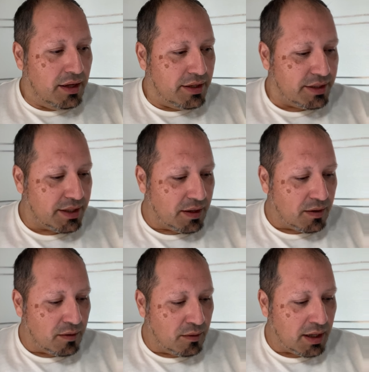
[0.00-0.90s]

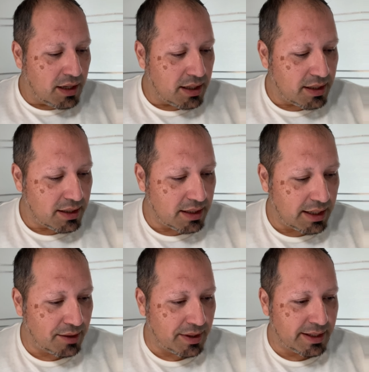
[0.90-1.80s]
So,
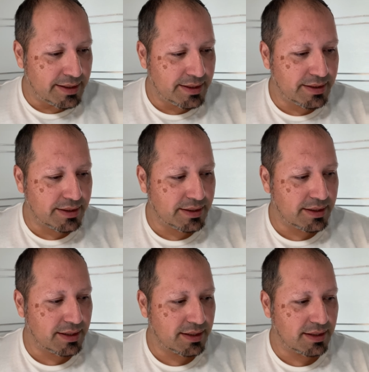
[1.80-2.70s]
anyways,
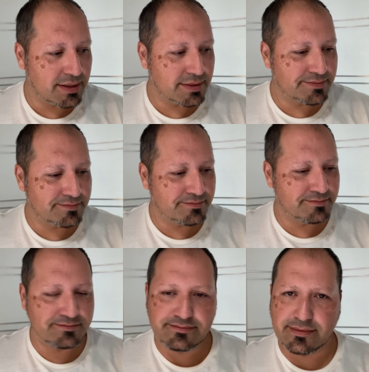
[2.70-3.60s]

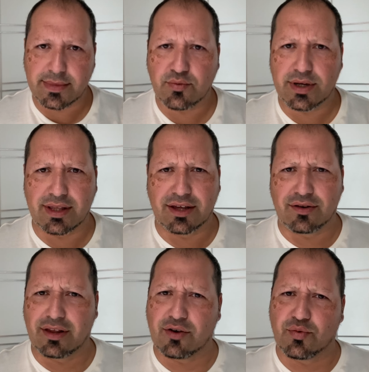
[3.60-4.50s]
Hmm. I went a
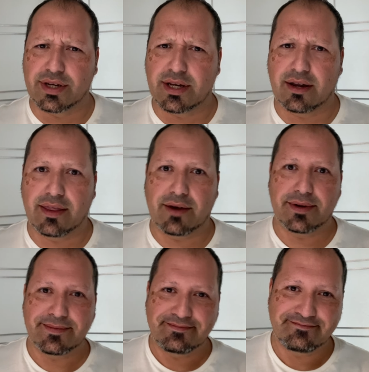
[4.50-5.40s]
little long-winded on that
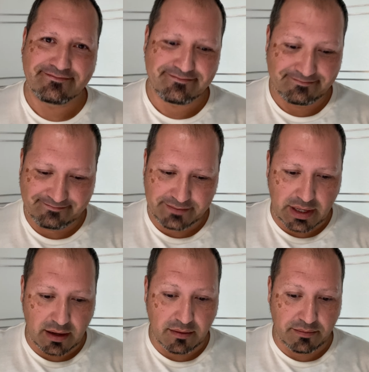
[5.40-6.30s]
one.
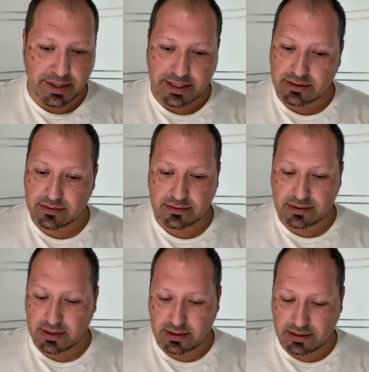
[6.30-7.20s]
But
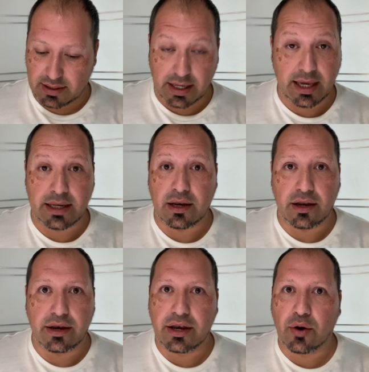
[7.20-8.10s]
again,
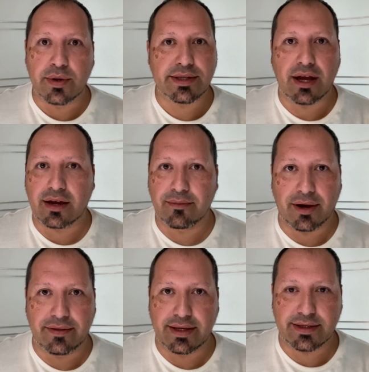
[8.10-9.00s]
no one's talking
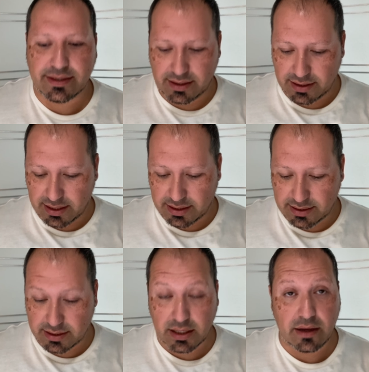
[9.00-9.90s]
about this this
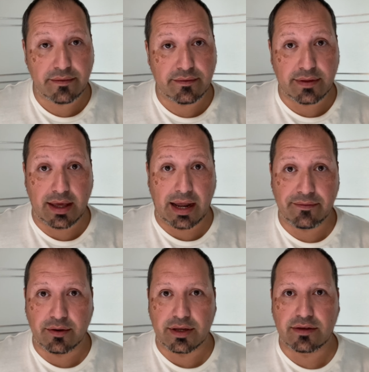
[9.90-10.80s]
stuff that I
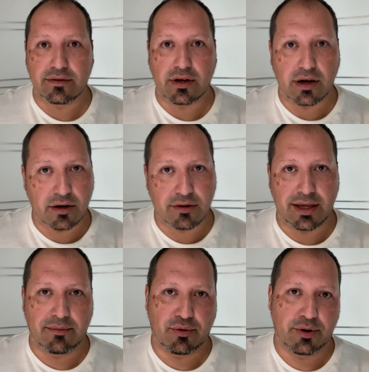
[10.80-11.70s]
feel is
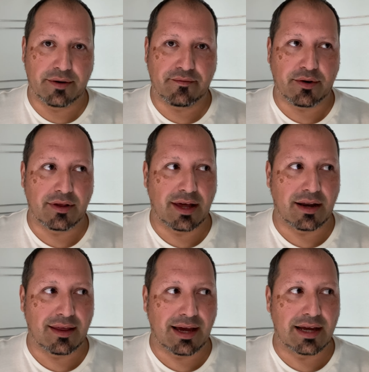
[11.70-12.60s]
utterly important for a lot
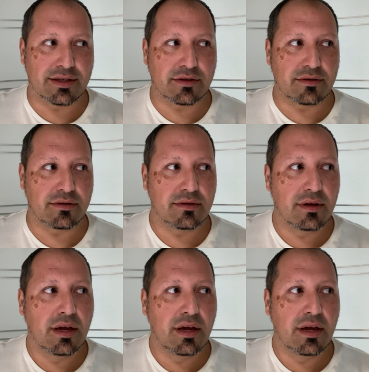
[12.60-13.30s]
of the guys to